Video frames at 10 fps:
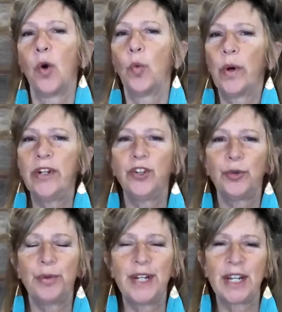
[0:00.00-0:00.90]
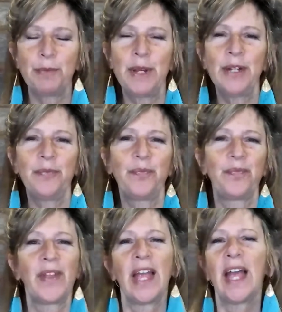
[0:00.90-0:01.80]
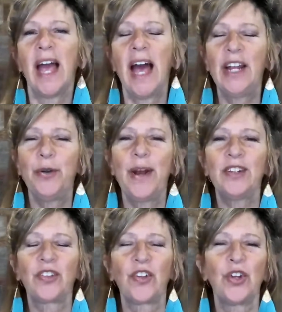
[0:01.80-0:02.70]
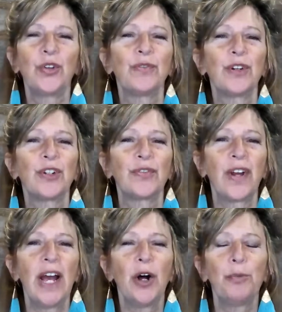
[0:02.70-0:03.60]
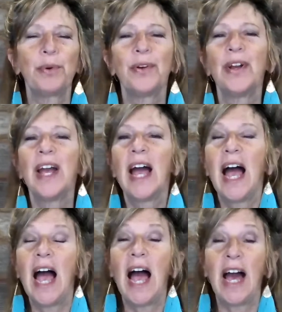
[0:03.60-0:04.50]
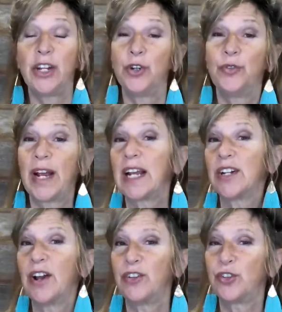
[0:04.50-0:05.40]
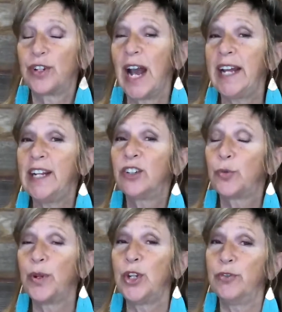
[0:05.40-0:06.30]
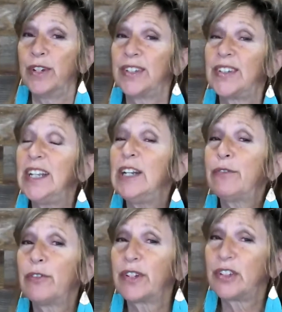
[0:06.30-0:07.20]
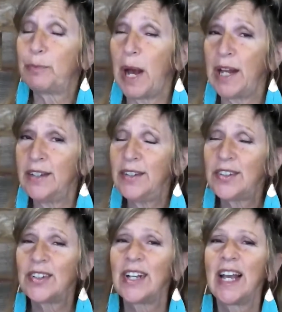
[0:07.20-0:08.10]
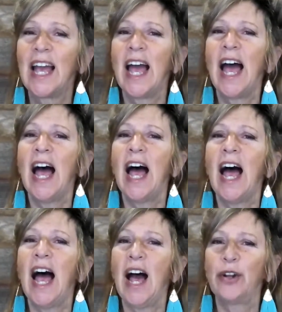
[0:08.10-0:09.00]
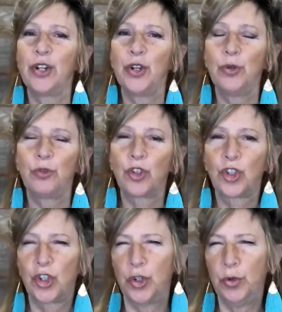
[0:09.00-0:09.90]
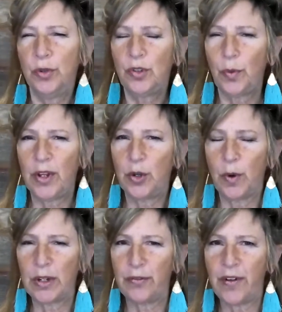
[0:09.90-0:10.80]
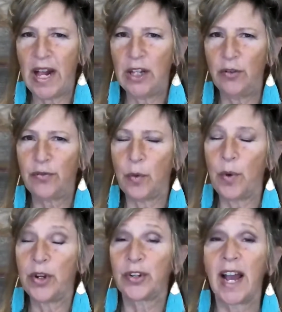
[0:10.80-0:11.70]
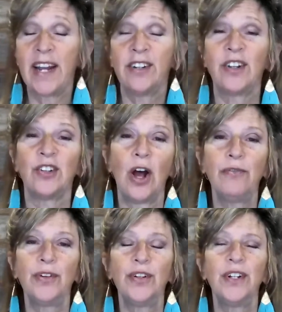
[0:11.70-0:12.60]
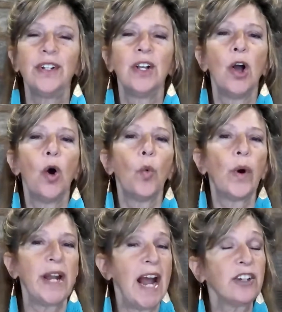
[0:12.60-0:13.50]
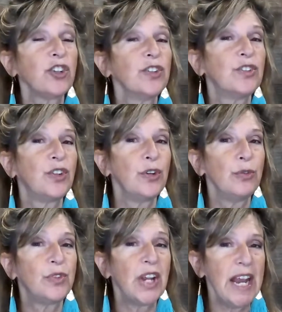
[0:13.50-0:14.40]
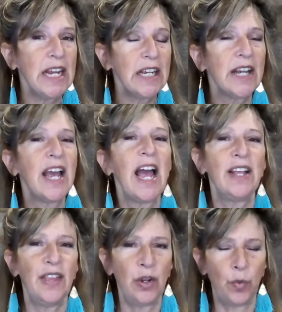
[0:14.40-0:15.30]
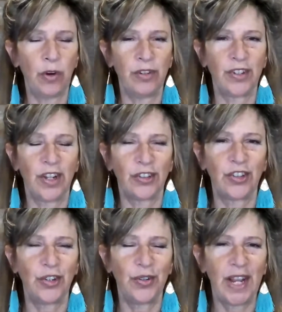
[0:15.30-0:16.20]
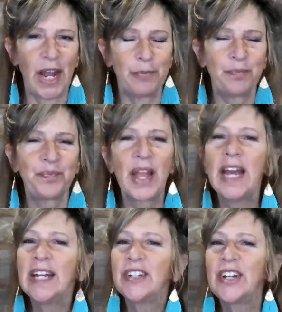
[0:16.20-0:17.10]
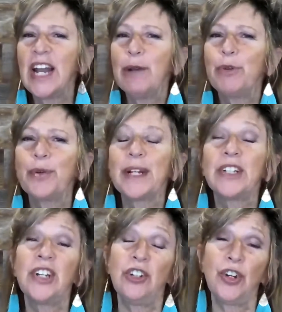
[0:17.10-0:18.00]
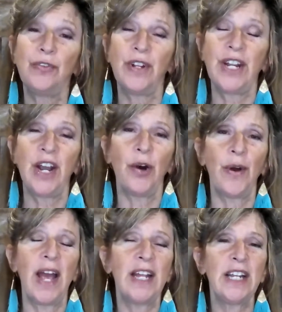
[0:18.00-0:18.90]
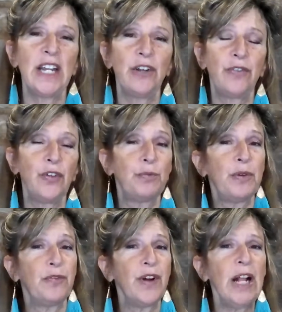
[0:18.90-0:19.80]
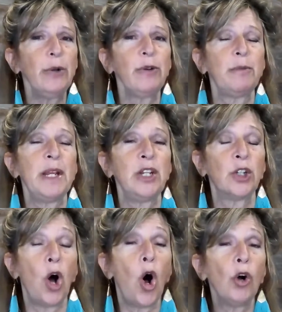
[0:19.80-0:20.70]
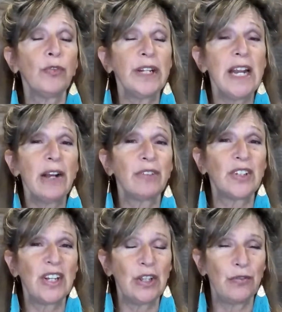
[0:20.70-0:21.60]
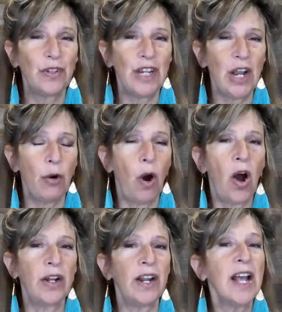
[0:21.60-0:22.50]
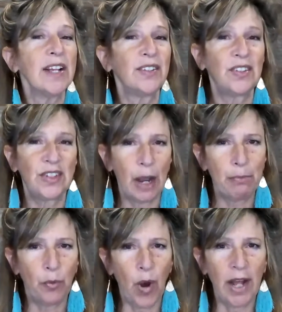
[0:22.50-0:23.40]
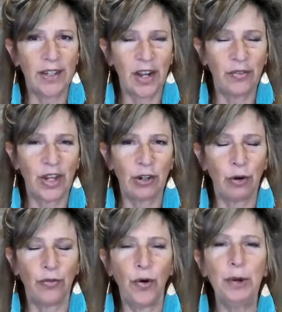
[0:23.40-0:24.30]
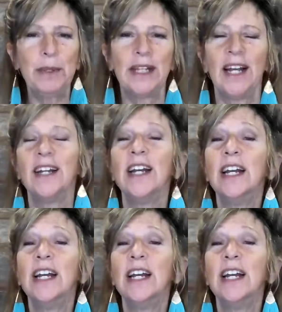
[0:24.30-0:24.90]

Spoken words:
What is your predicament? How do you ask the universe for help? How do you recognize your guidance when you receive a response? How do you choose what you want to follow from what your guidance has offered? What actions do you take? And then what results do you get? Today I'm doing a teaching video, and if you've been following me, you'll already have seen the video on step 1 of the hero formula.